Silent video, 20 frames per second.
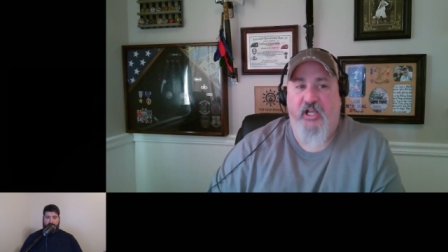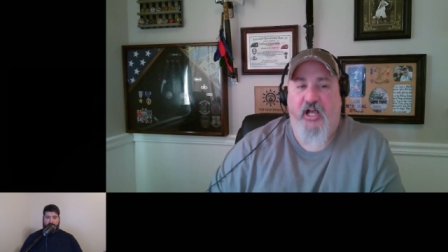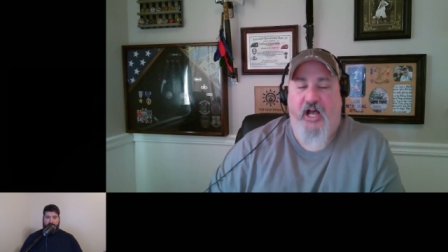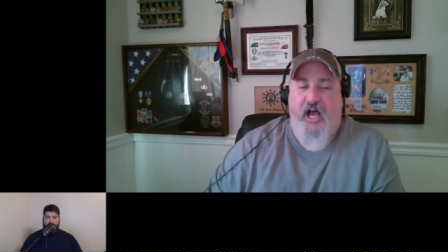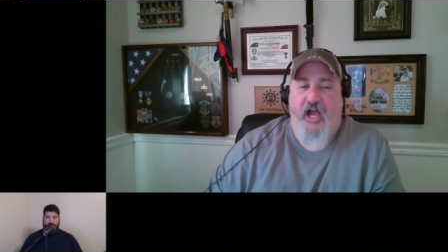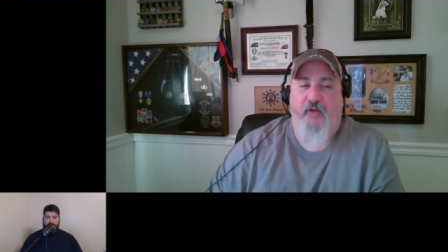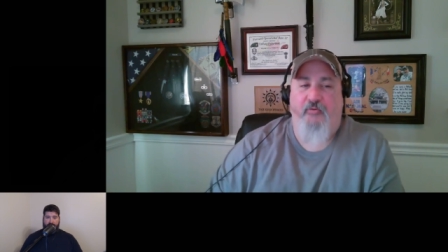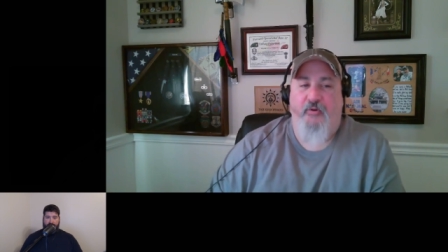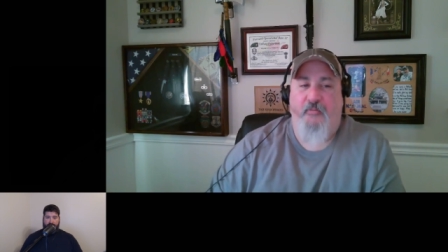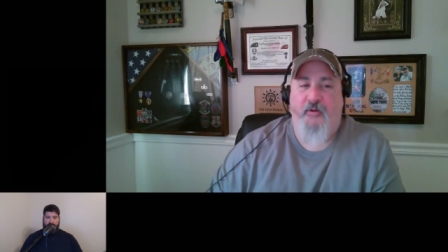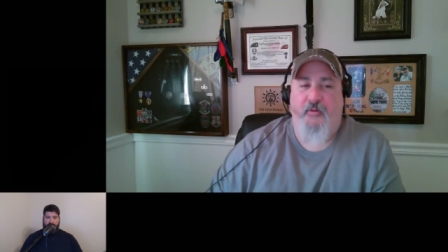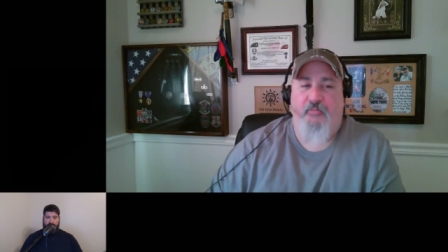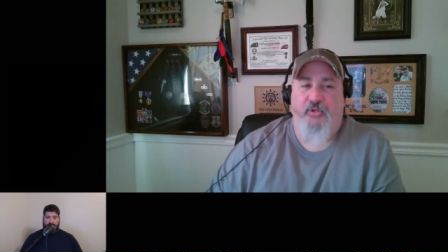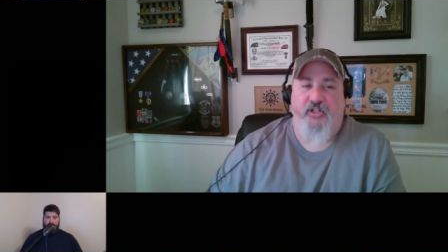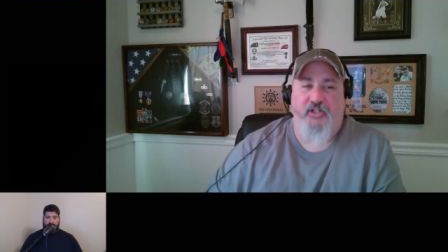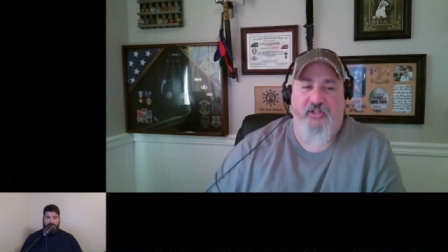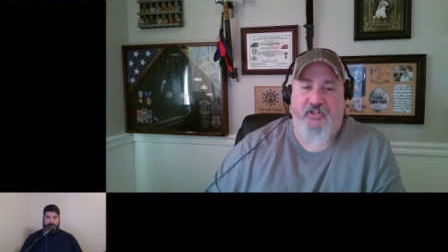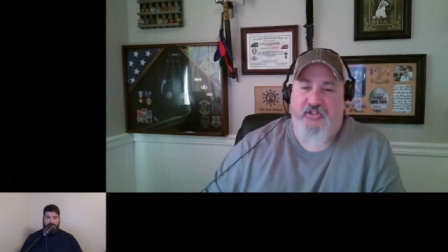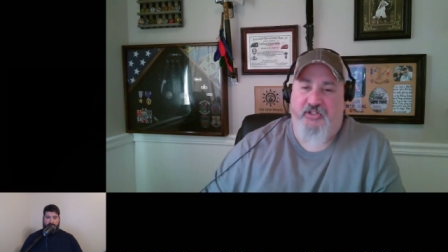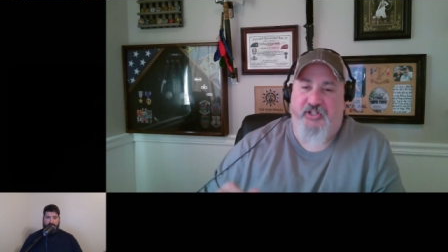I remember
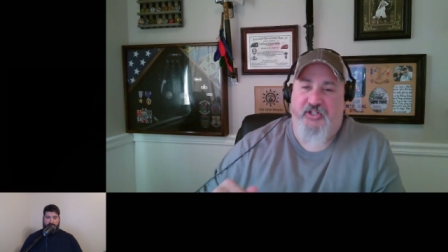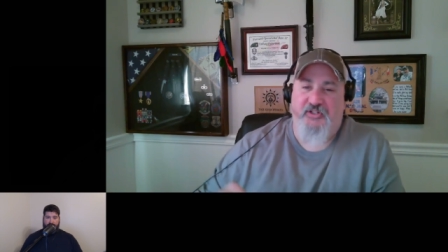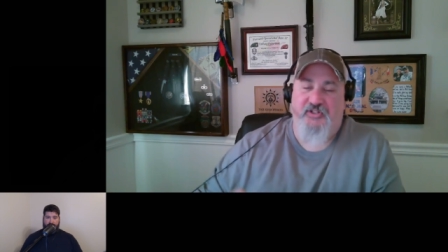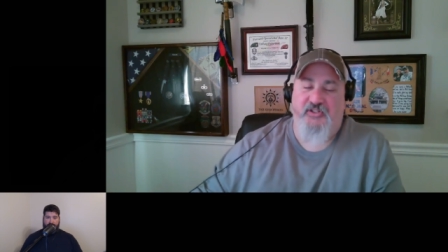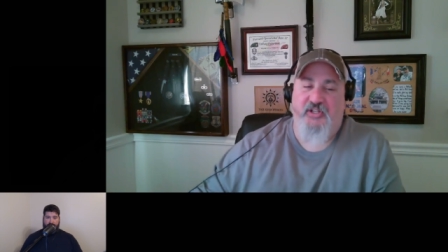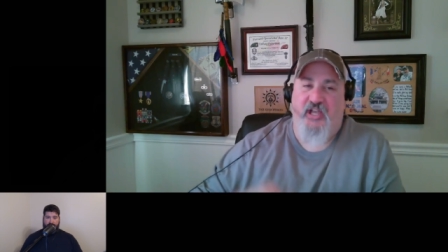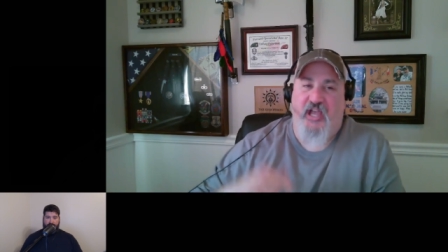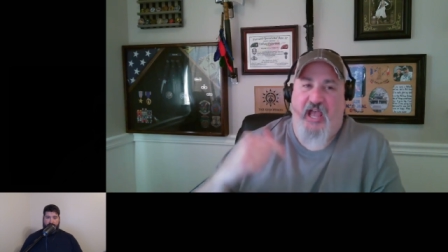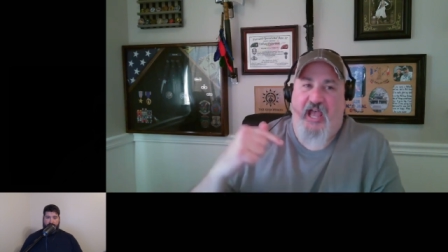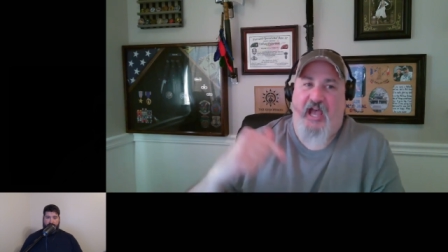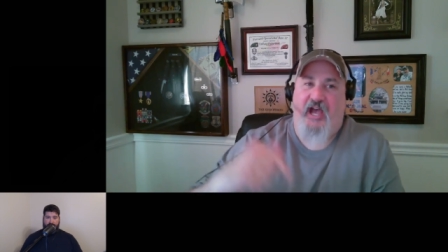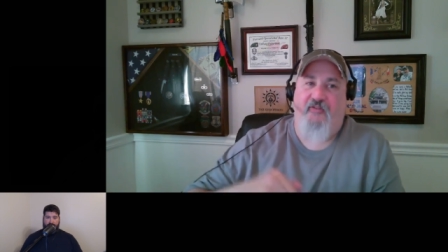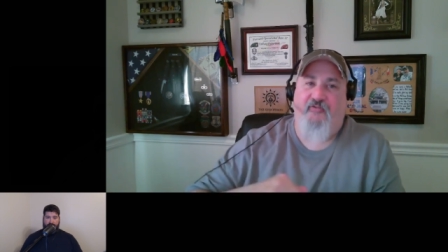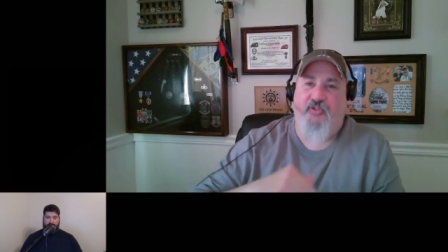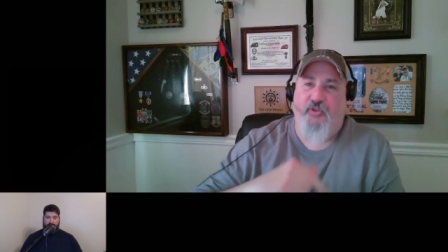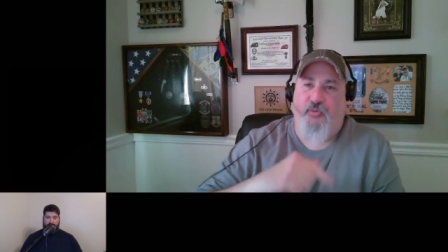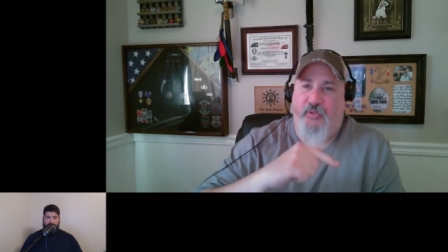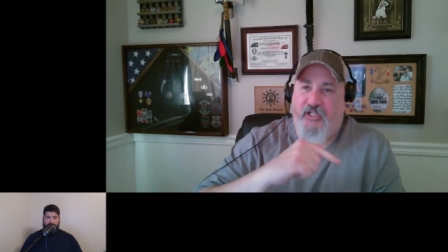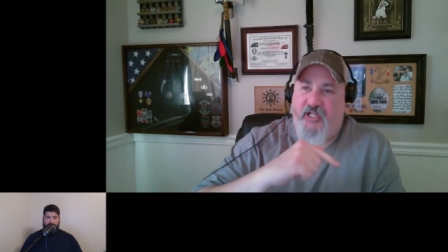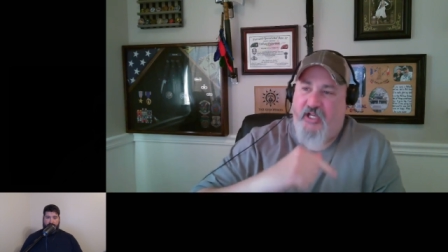because
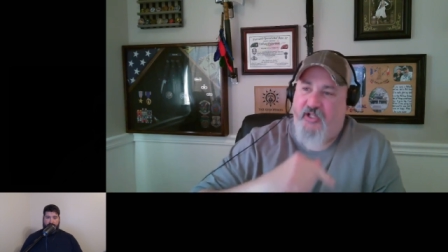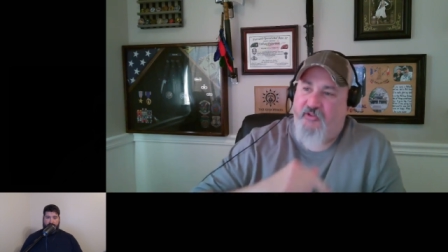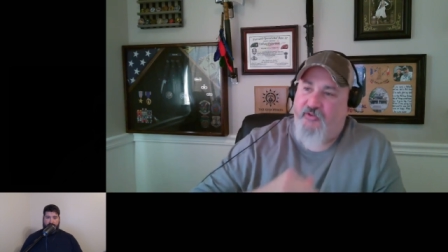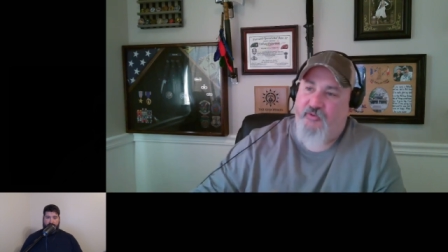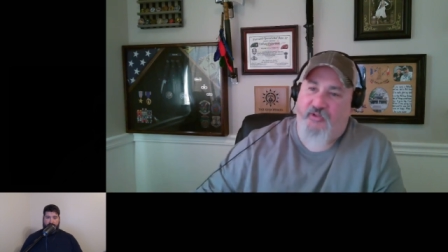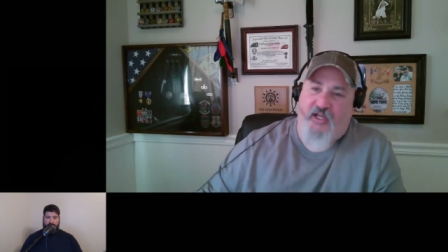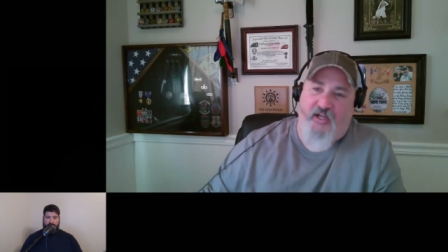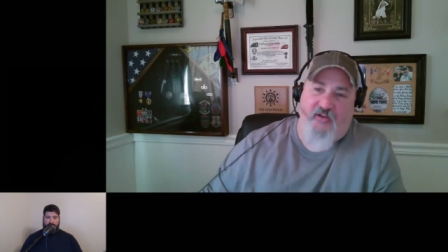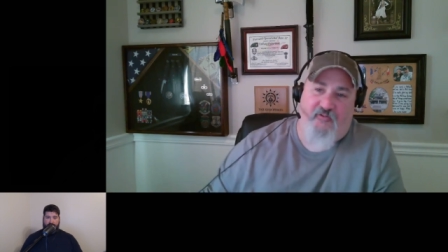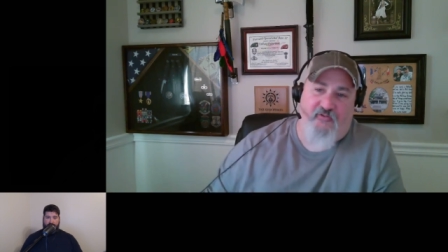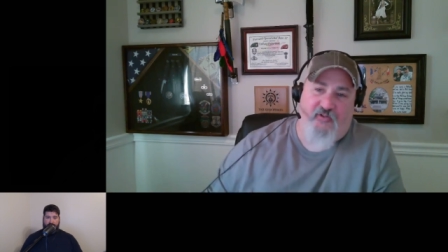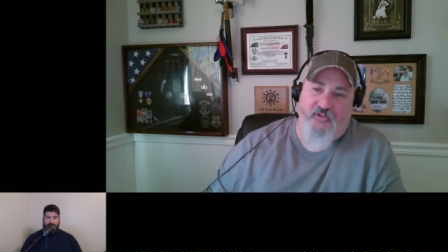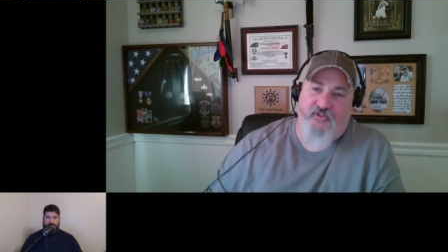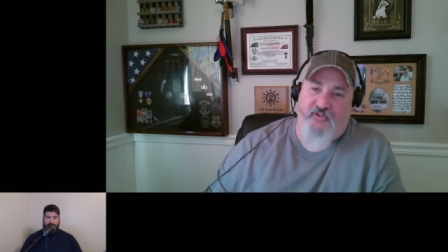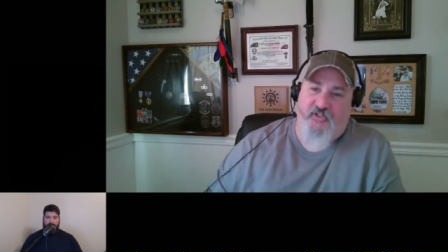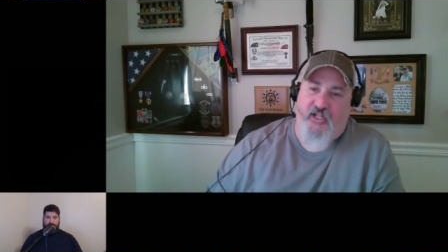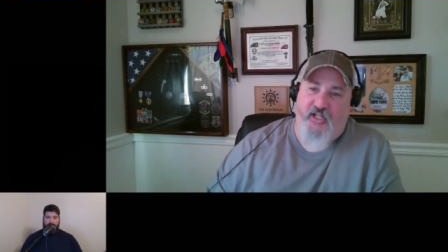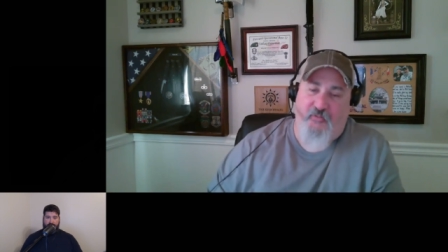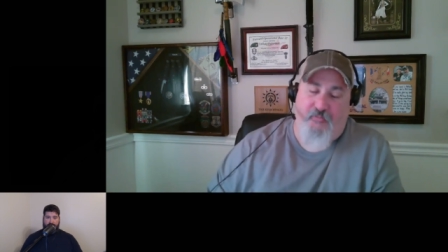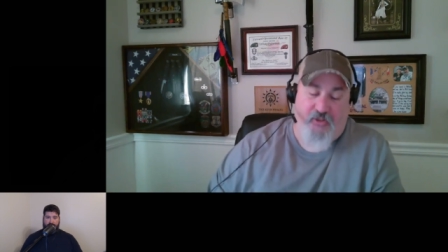after we got through that
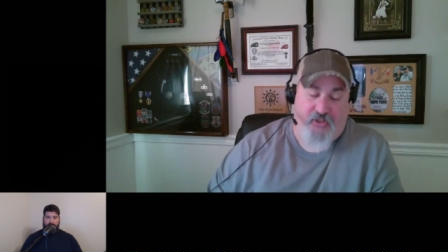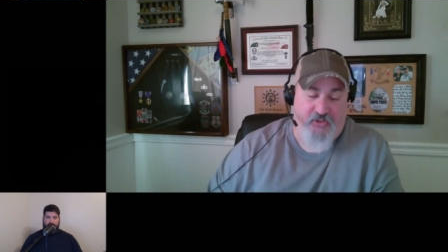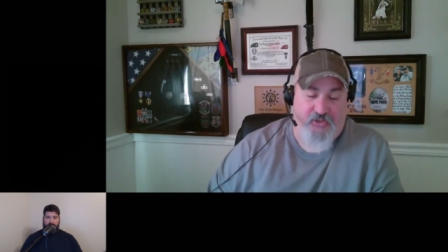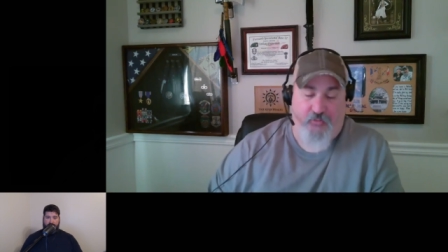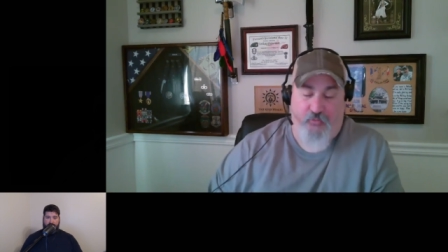first ambush,